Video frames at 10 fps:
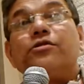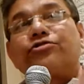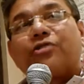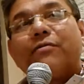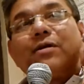
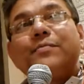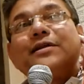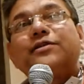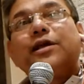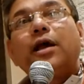Shravan
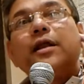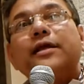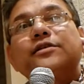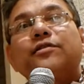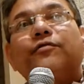means hearing
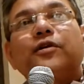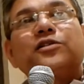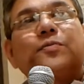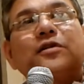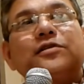is the
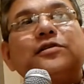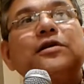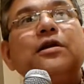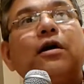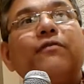first
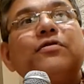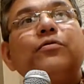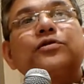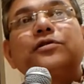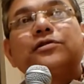process of
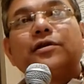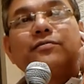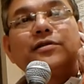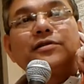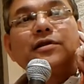devotional
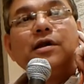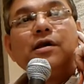service.